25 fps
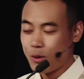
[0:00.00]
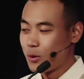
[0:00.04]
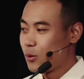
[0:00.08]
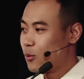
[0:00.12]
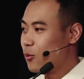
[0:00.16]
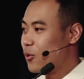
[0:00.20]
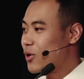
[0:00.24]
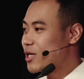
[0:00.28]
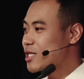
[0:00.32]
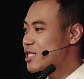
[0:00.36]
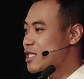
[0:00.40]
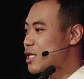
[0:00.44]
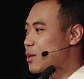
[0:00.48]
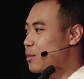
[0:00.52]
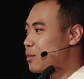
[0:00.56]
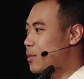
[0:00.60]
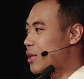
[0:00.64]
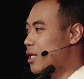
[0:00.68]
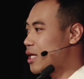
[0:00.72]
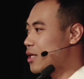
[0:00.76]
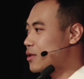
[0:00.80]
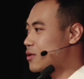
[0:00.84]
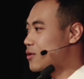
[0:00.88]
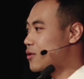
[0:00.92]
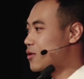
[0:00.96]
what does it
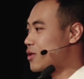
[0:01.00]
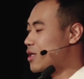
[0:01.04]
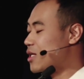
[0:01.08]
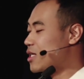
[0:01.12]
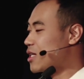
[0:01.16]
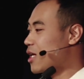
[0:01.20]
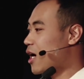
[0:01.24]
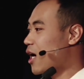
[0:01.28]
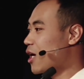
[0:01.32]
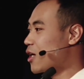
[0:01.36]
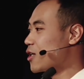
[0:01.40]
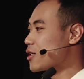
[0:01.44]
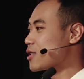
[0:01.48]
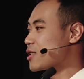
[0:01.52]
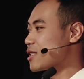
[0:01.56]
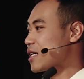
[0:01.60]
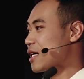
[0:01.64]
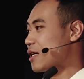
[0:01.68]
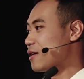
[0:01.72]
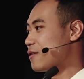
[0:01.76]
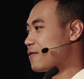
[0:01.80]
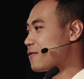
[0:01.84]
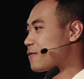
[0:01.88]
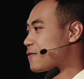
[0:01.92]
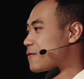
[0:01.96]
mean to deny
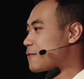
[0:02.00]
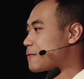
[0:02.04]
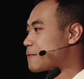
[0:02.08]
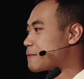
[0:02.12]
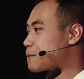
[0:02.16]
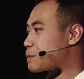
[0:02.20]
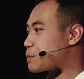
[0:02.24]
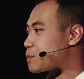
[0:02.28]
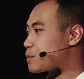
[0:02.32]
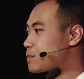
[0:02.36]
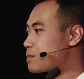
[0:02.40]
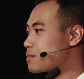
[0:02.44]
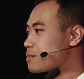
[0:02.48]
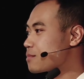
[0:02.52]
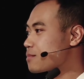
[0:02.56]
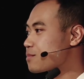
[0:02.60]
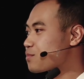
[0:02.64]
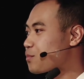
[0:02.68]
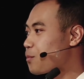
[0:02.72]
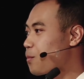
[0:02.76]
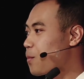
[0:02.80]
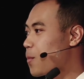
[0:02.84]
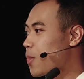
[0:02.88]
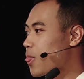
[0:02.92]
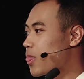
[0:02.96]
yourself,
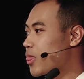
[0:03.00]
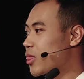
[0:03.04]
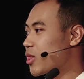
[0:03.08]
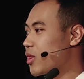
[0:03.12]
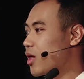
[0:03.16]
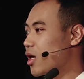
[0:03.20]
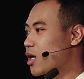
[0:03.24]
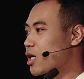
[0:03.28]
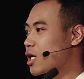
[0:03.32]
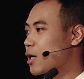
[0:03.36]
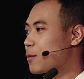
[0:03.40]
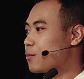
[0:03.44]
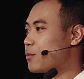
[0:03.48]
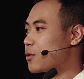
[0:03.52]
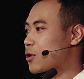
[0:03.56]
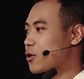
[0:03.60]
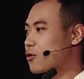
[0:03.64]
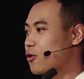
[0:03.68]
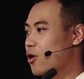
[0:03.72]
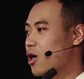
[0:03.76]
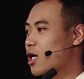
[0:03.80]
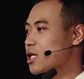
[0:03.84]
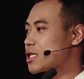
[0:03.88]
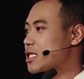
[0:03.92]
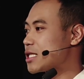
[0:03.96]
take up your
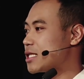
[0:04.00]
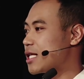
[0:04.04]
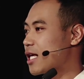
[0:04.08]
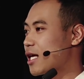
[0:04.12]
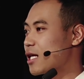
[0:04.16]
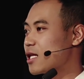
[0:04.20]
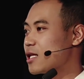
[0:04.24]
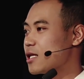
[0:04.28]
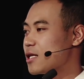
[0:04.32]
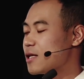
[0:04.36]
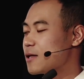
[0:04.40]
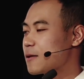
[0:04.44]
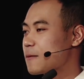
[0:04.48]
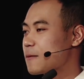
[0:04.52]
cross daily,